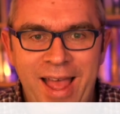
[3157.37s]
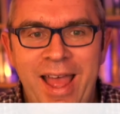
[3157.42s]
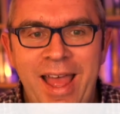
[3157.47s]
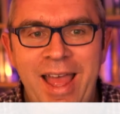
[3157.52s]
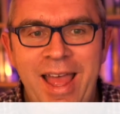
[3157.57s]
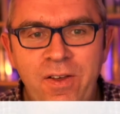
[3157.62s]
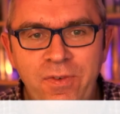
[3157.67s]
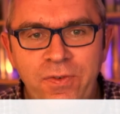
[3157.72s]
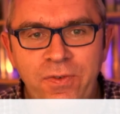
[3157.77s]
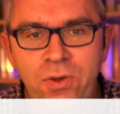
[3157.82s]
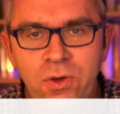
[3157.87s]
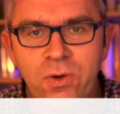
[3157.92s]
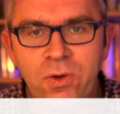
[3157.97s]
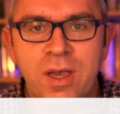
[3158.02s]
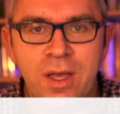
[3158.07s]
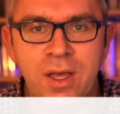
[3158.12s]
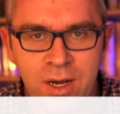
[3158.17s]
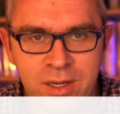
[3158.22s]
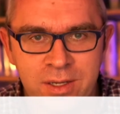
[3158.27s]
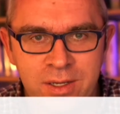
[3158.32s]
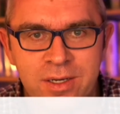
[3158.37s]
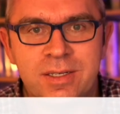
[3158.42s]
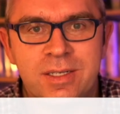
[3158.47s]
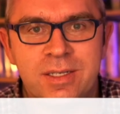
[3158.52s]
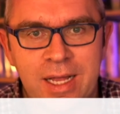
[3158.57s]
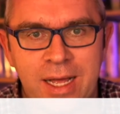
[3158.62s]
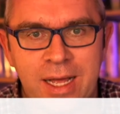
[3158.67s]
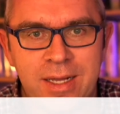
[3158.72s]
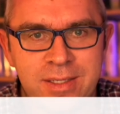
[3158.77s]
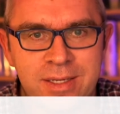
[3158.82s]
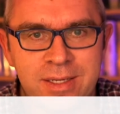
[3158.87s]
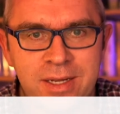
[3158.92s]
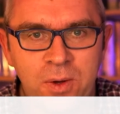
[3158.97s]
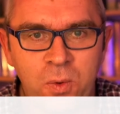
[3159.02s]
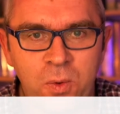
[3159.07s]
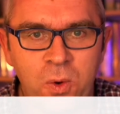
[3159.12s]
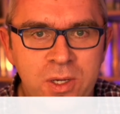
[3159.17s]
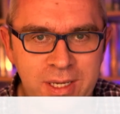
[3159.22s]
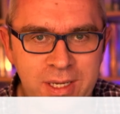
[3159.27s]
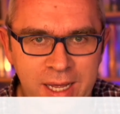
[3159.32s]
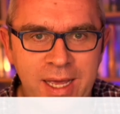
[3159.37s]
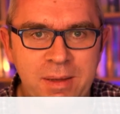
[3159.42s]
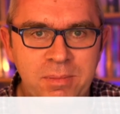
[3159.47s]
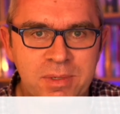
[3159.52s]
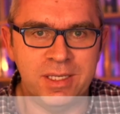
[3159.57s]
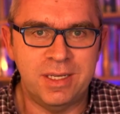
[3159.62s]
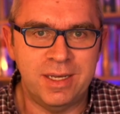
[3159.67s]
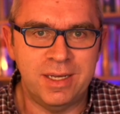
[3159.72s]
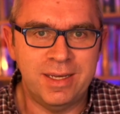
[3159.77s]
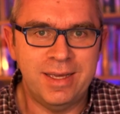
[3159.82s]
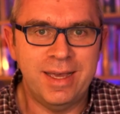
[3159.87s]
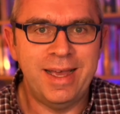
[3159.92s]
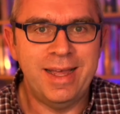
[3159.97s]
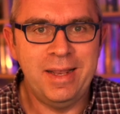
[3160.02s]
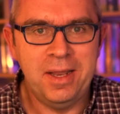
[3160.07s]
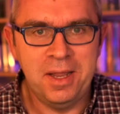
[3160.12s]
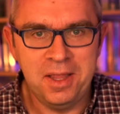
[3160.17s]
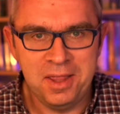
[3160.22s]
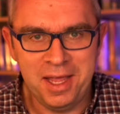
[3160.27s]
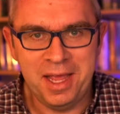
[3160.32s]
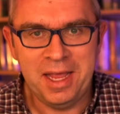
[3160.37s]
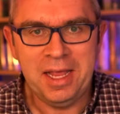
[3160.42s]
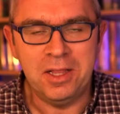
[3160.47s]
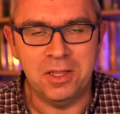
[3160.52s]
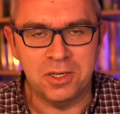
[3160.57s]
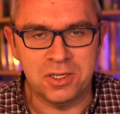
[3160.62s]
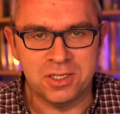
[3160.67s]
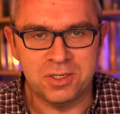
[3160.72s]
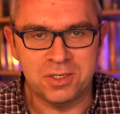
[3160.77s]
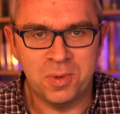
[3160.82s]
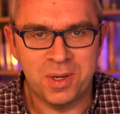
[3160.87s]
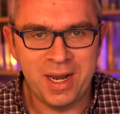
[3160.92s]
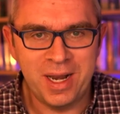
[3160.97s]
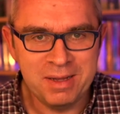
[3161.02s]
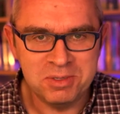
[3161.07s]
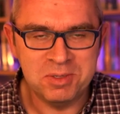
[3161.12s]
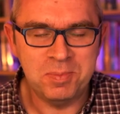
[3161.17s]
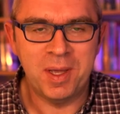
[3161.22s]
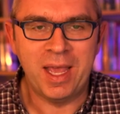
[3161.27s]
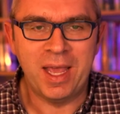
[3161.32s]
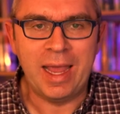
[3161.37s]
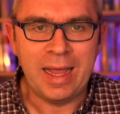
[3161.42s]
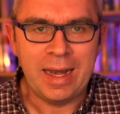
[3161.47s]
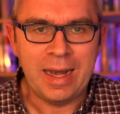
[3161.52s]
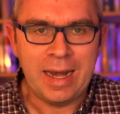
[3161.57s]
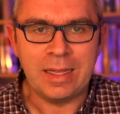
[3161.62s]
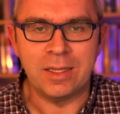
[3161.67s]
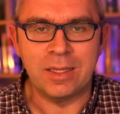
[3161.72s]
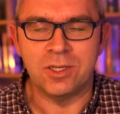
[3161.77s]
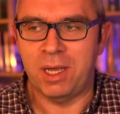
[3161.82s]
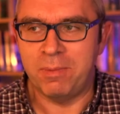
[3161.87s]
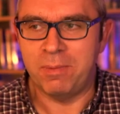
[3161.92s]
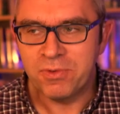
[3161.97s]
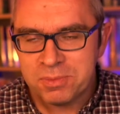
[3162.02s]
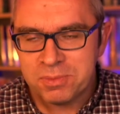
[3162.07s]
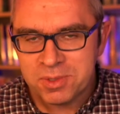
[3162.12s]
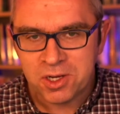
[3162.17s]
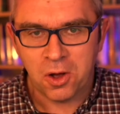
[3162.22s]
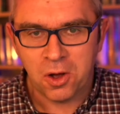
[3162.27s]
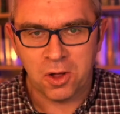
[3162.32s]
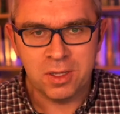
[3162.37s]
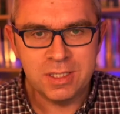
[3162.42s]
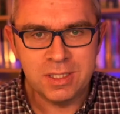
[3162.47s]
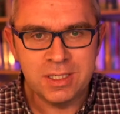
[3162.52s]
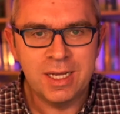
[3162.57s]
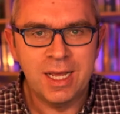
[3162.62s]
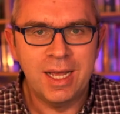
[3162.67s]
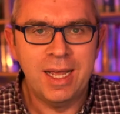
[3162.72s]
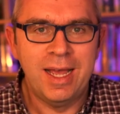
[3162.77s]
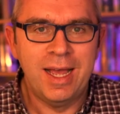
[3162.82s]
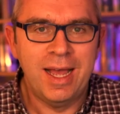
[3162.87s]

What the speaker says: If you can understand what I'm saying in English, when I'm speaking in English, I'm from Scotland.